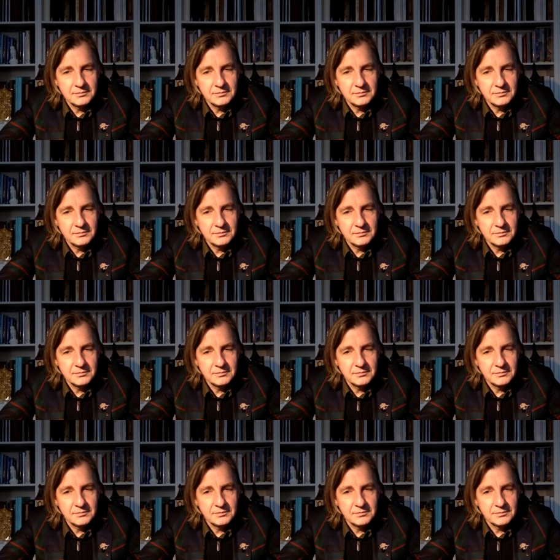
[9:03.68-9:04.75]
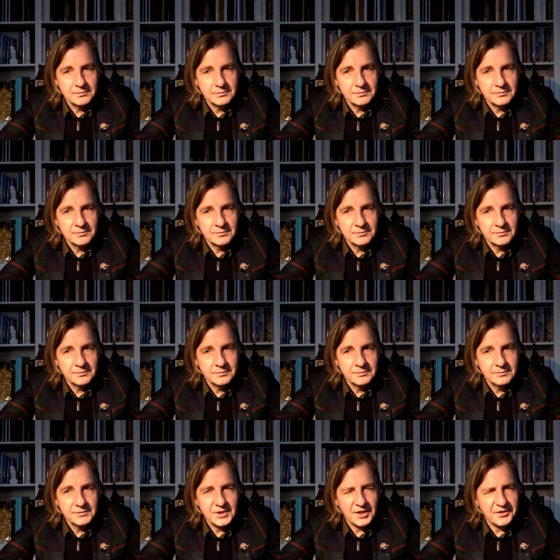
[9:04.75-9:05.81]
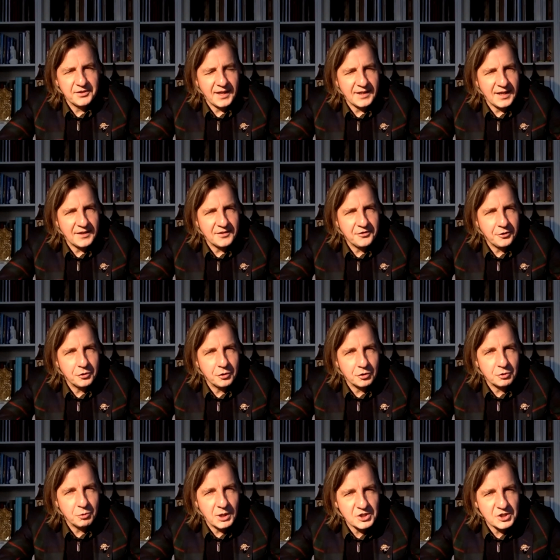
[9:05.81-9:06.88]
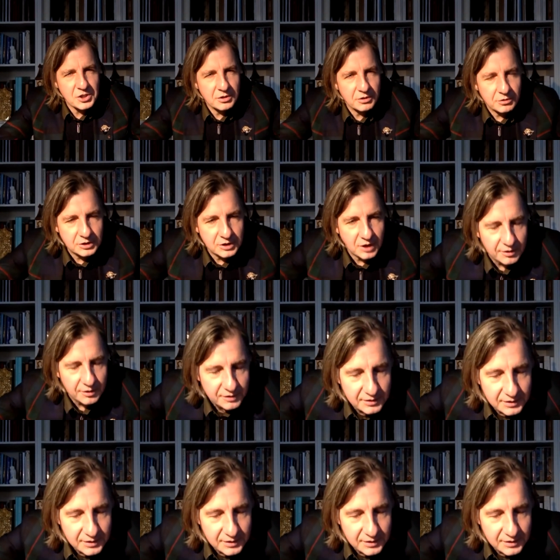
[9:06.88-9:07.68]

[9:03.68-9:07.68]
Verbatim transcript: Exactly. Does that Thank answer your question or not?